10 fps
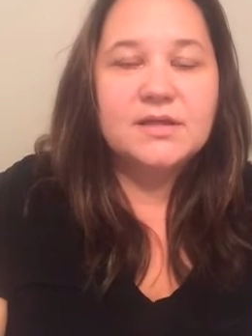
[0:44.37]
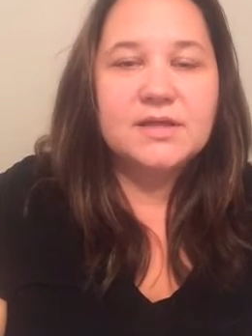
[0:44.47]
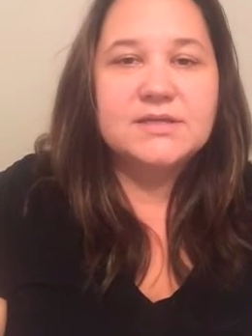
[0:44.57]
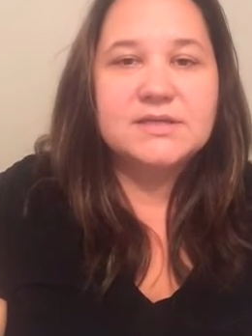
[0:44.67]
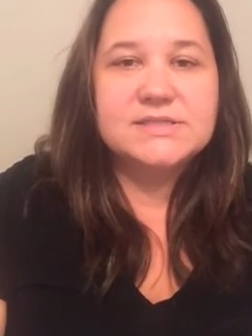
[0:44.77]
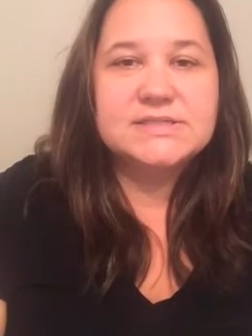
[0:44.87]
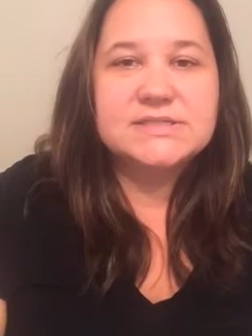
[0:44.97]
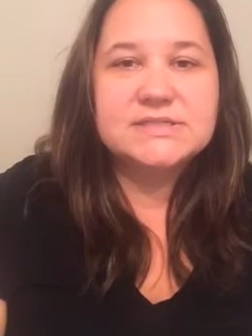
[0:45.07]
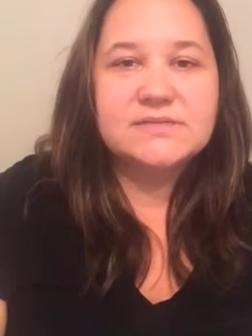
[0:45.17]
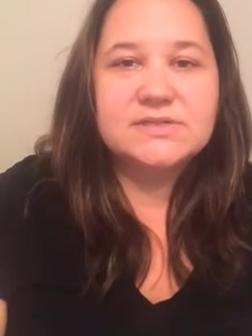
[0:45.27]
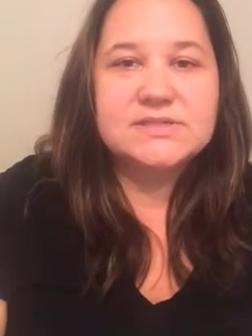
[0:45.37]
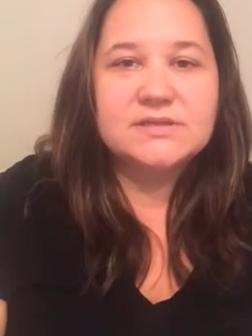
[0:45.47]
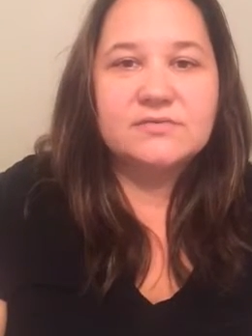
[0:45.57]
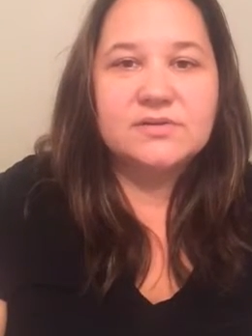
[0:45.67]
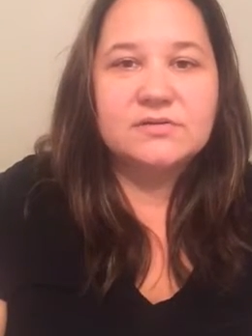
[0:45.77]
In
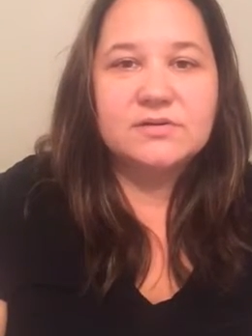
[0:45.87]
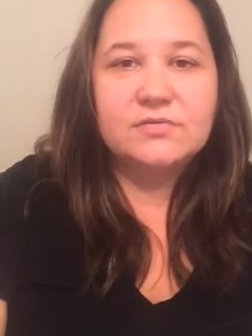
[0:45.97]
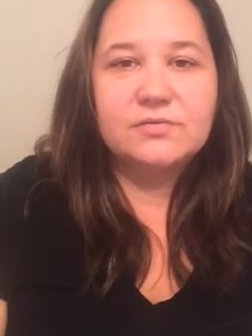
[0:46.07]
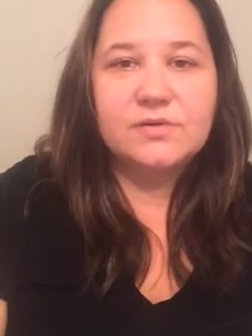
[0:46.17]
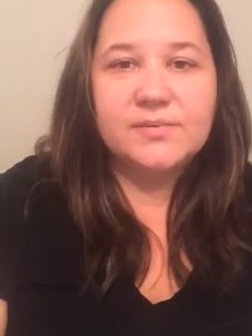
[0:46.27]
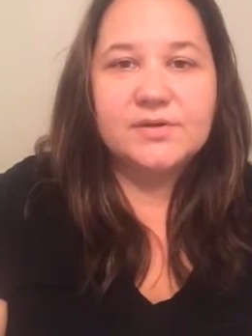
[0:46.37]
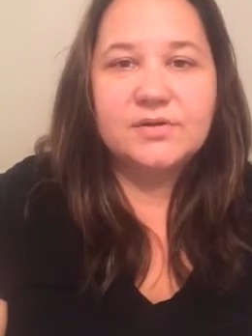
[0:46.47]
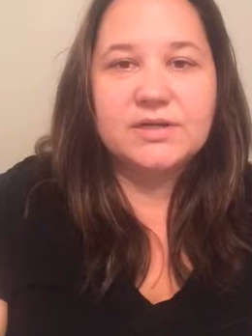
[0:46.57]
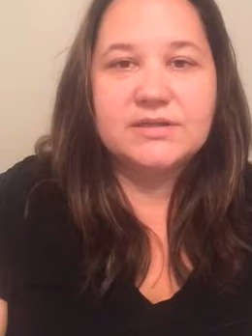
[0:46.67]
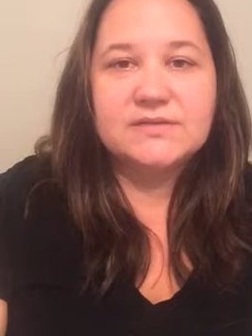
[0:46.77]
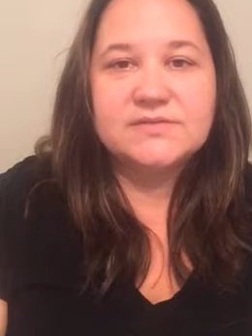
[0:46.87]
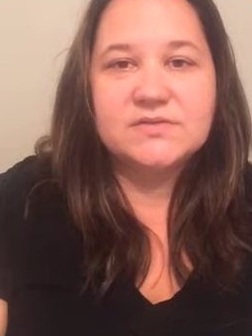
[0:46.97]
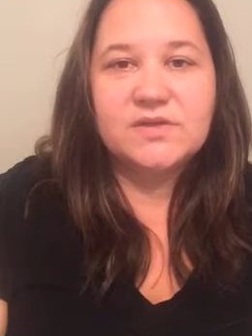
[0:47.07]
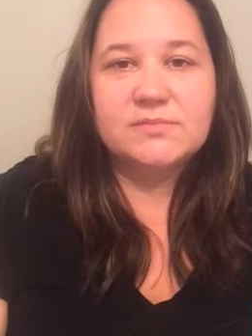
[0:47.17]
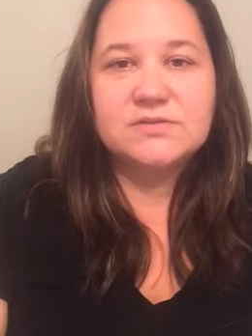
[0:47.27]
1977, Robert Greenleaf
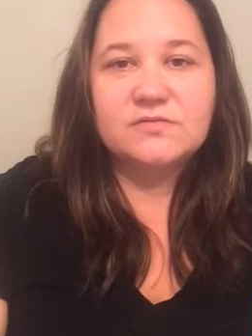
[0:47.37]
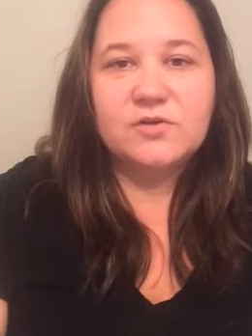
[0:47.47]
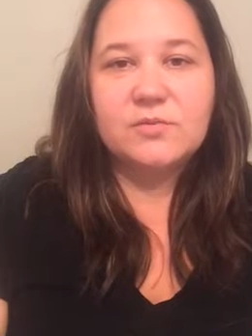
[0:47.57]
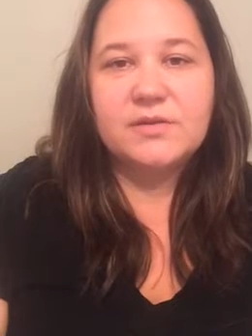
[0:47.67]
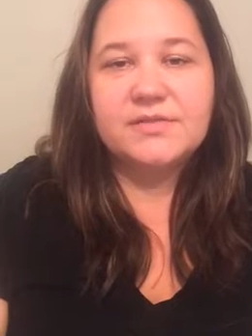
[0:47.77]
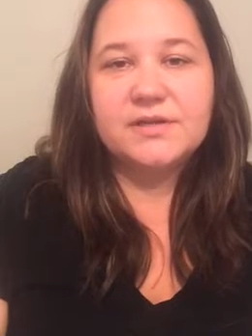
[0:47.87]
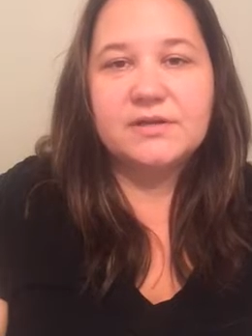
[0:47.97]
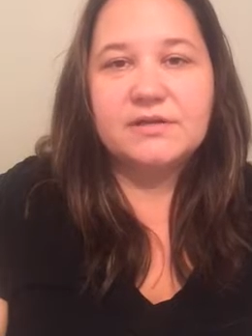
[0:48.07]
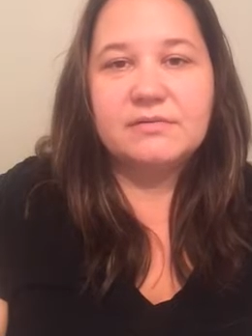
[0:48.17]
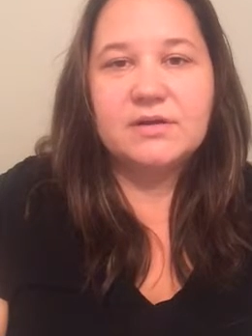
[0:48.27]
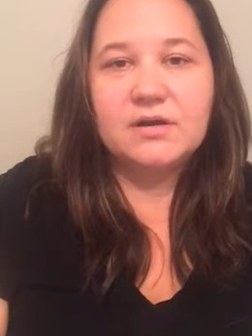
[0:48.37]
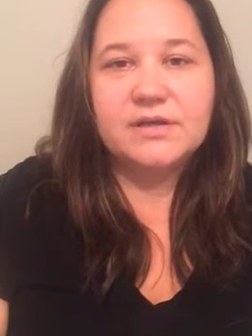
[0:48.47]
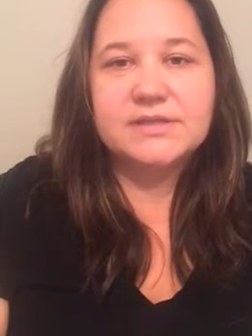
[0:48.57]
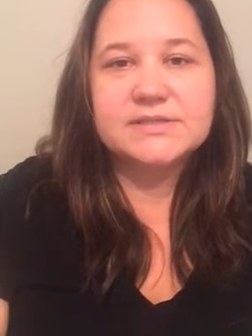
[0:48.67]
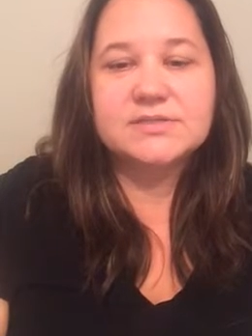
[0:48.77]
developed a formal theory
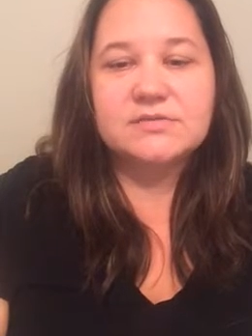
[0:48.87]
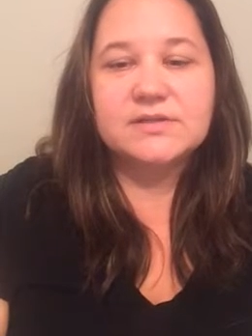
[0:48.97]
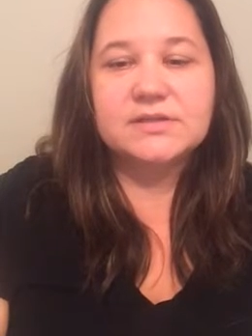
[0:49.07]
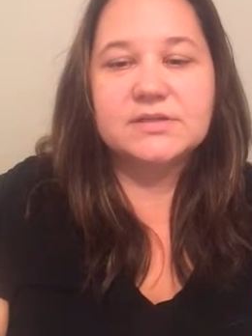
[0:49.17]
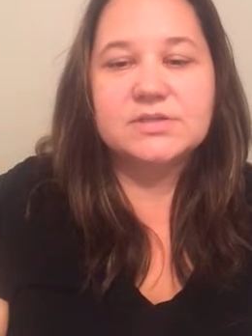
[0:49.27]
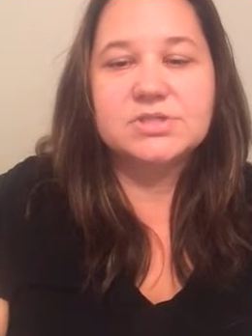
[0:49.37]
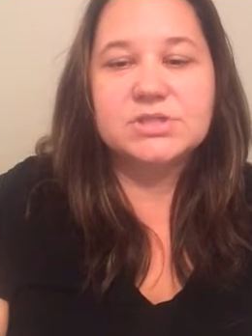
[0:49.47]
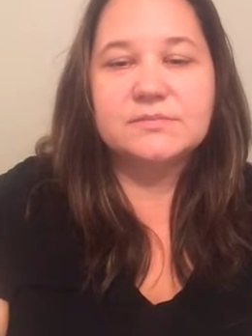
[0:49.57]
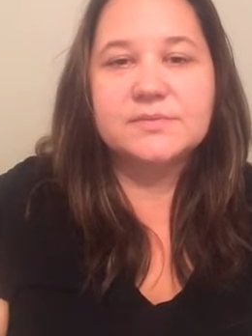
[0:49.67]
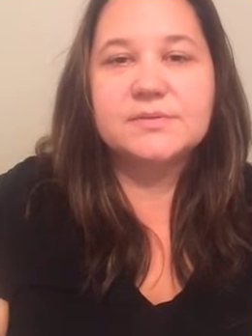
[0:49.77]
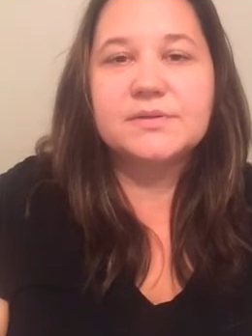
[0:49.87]
regarding servant leadership.